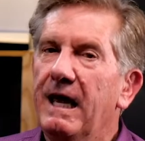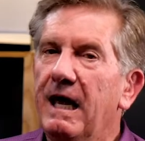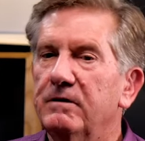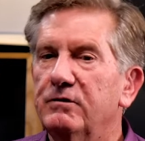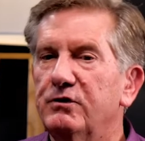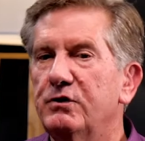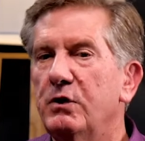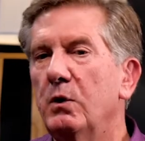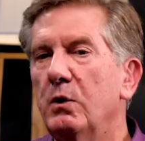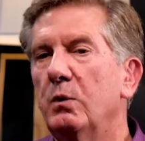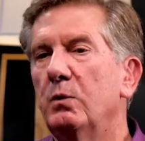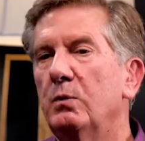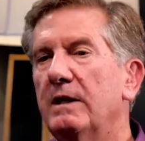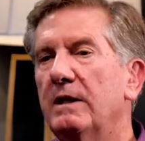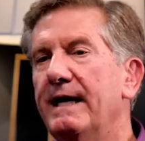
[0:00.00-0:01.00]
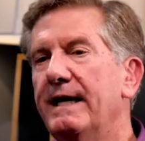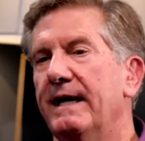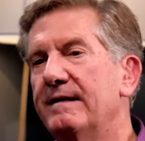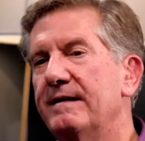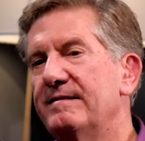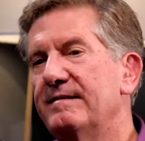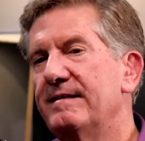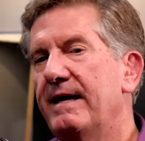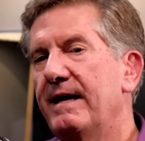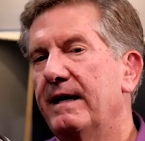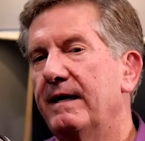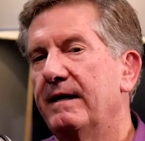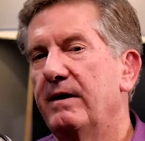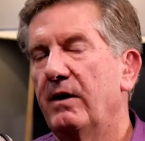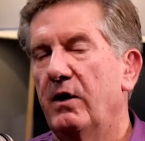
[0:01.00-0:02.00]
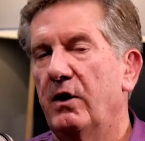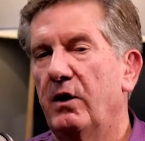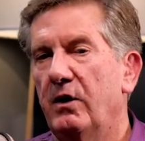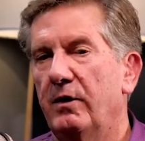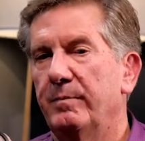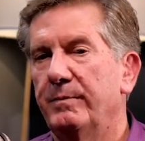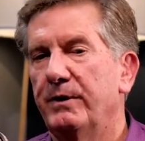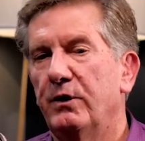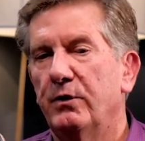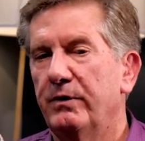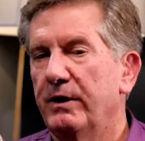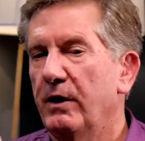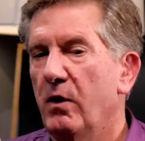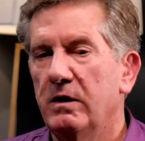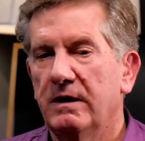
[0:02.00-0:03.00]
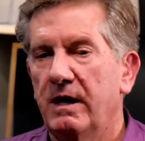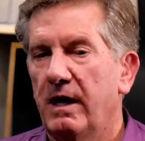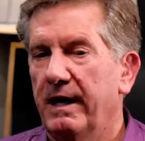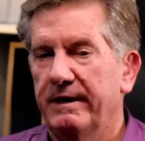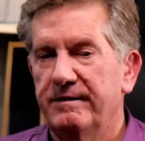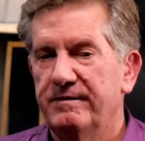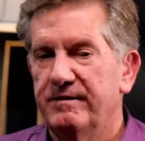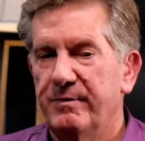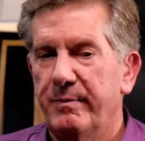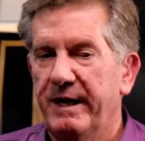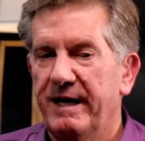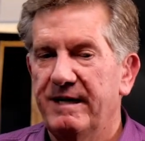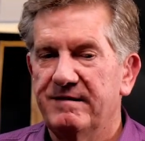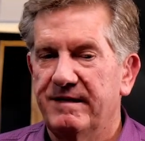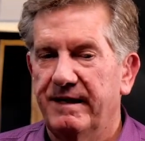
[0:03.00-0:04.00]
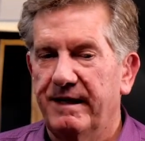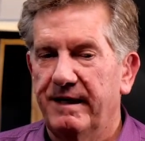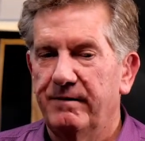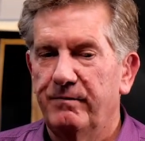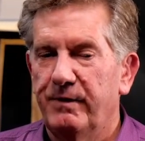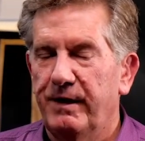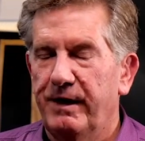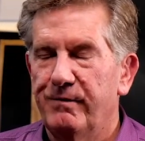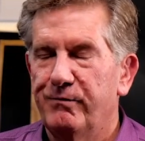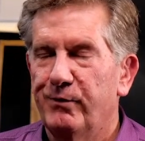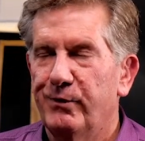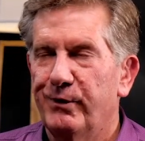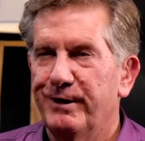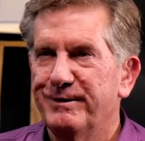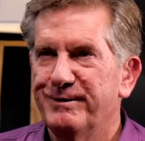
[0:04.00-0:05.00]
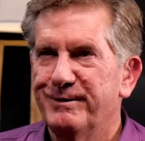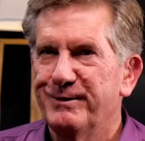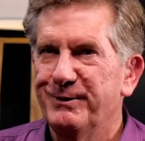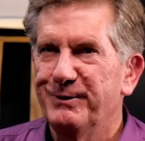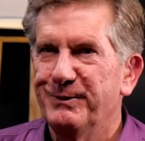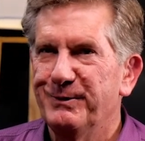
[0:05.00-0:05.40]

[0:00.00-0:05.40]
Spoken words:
so like I said, the online is amazing, and for us to